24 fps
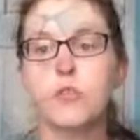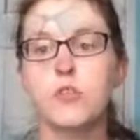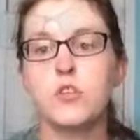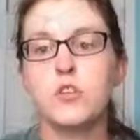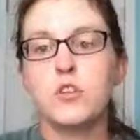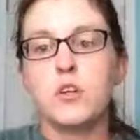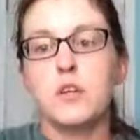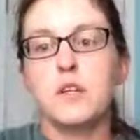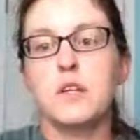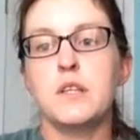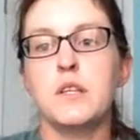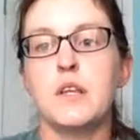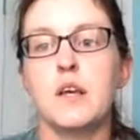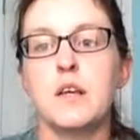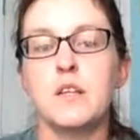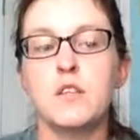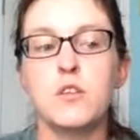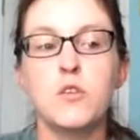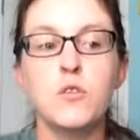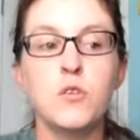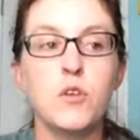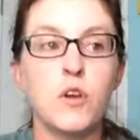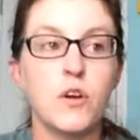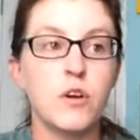going to show these last
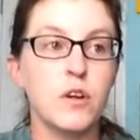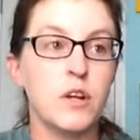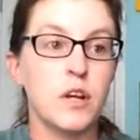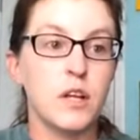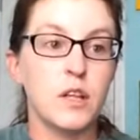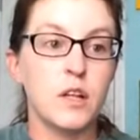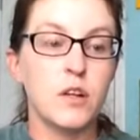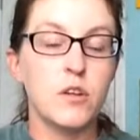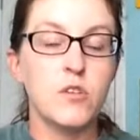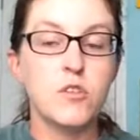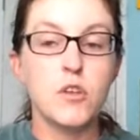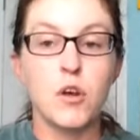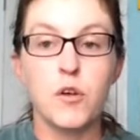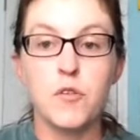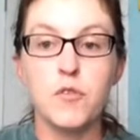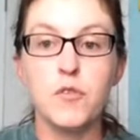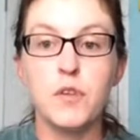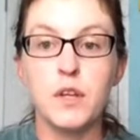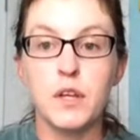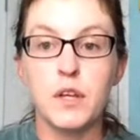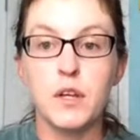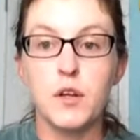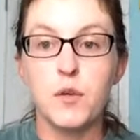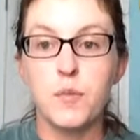two yarn colors.
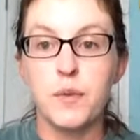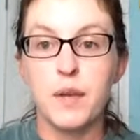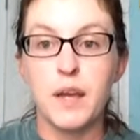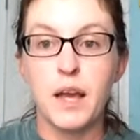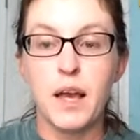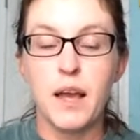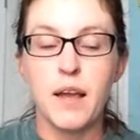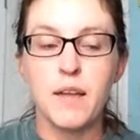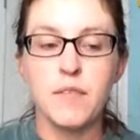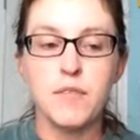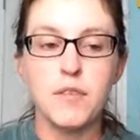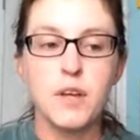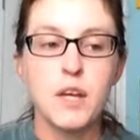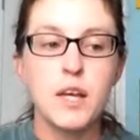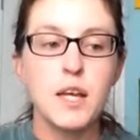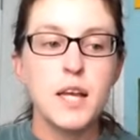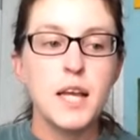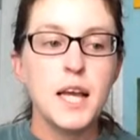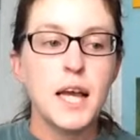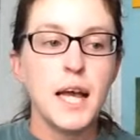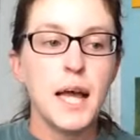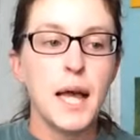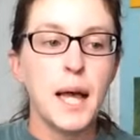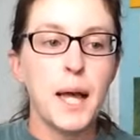Hopefully he'll behave.
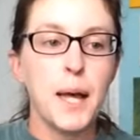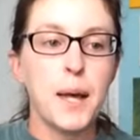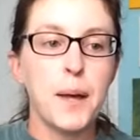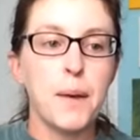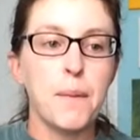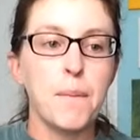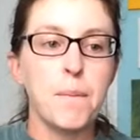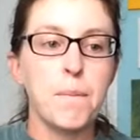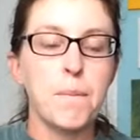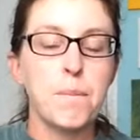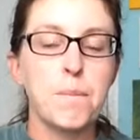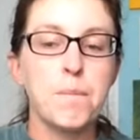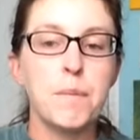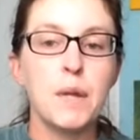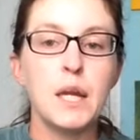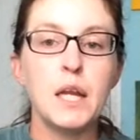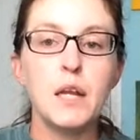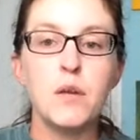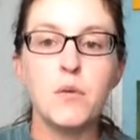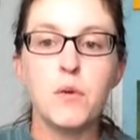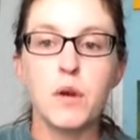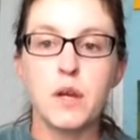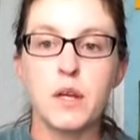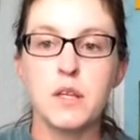But
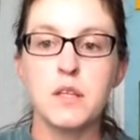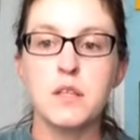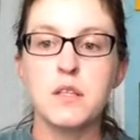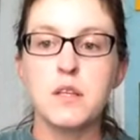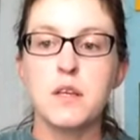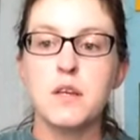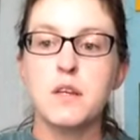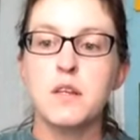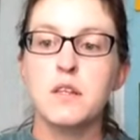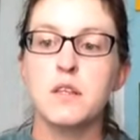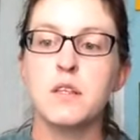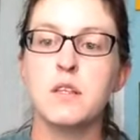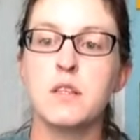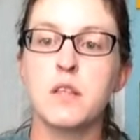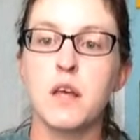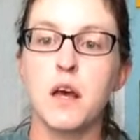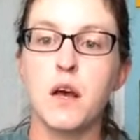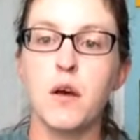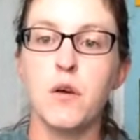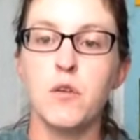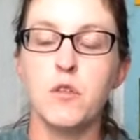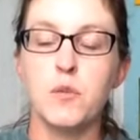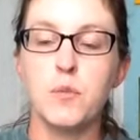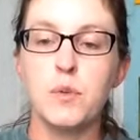anyways,
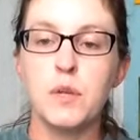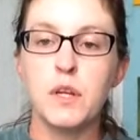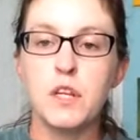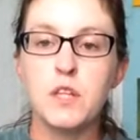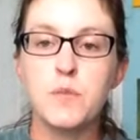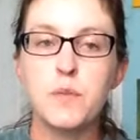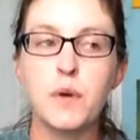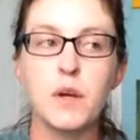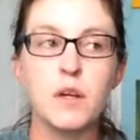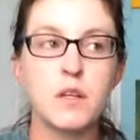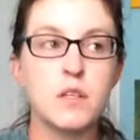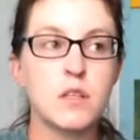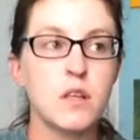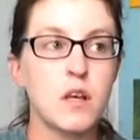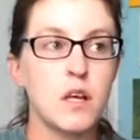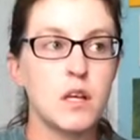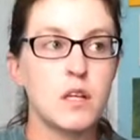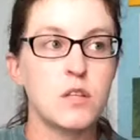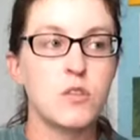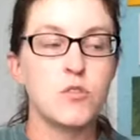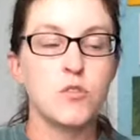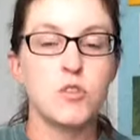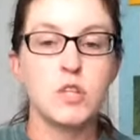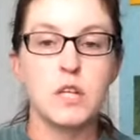so the police box
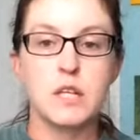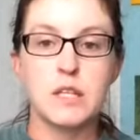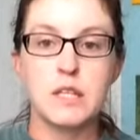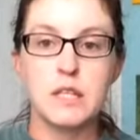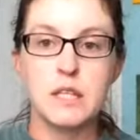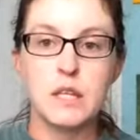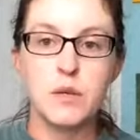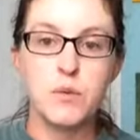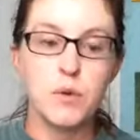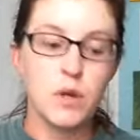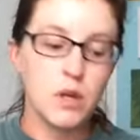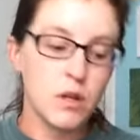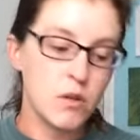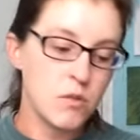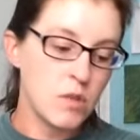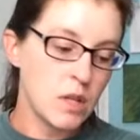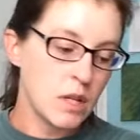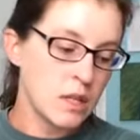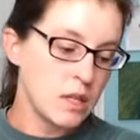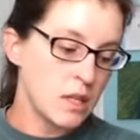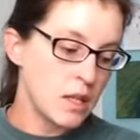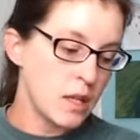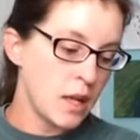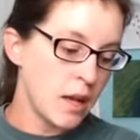socks are size 0s.
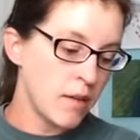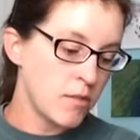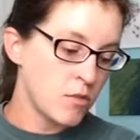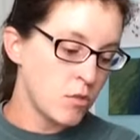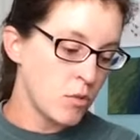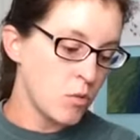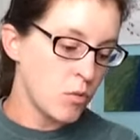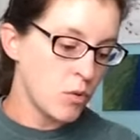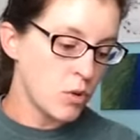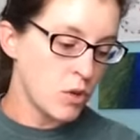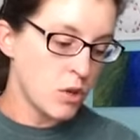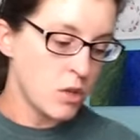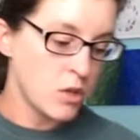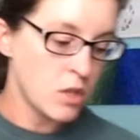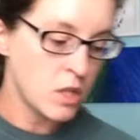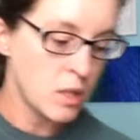I did have to order